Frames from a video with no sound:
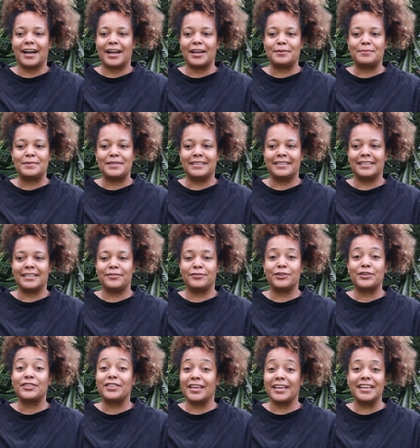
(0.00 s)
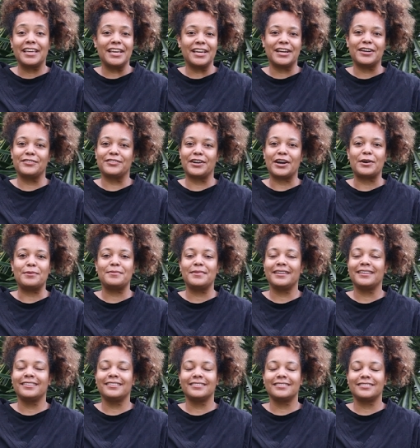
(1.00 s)
I mean, if you're thinking of
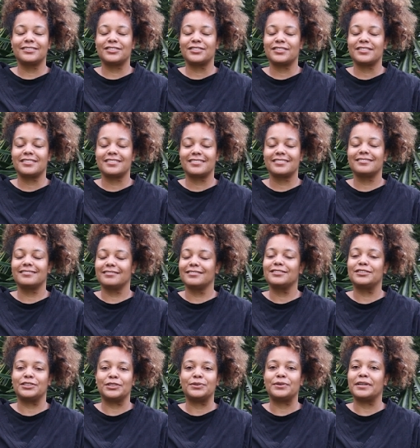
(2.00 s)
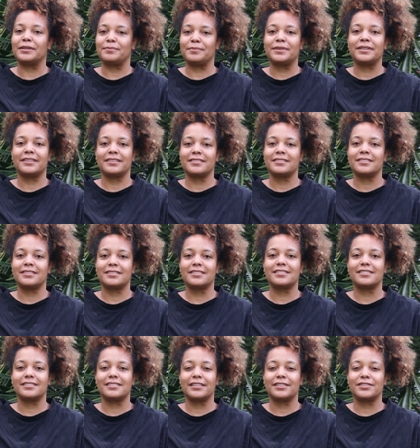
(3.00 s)
coming, just do it because
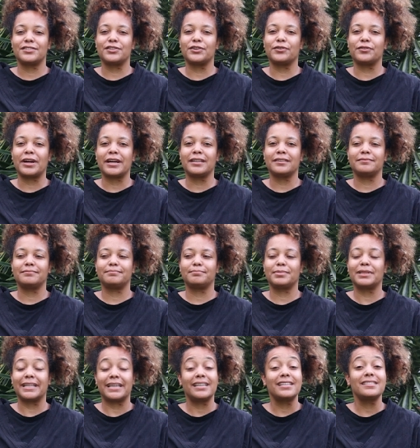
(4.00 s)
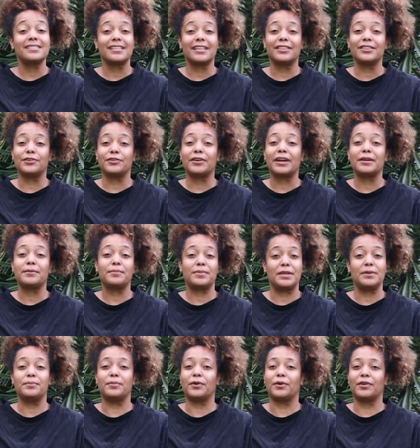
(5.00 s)
it's it's the right place and the right
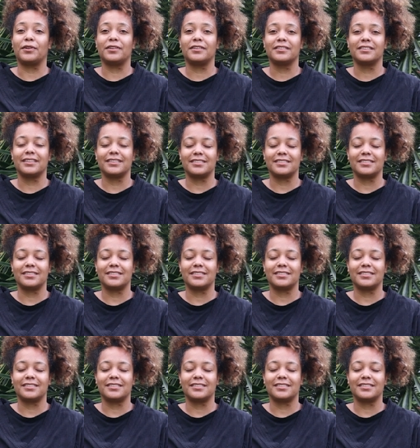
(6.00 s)
people.